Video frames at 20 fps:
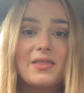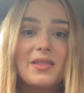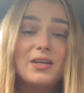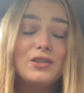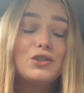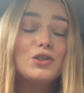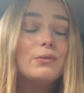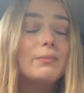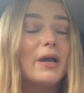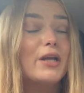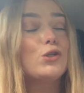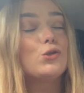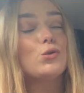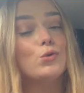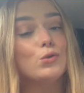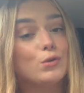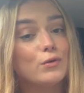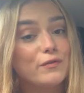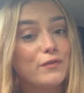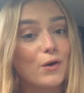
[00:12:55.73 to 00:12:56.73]
then do make
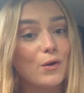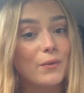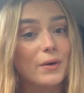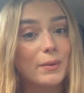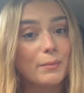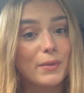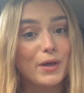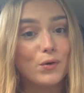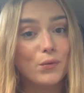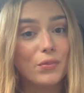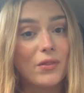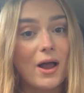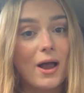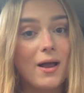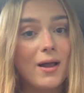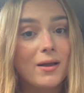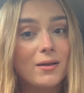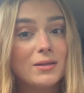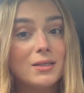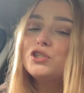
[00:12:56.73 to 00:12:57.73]
sure you're following me on
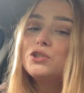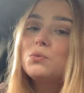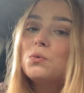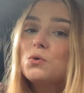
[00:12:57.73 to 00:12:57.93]
there I do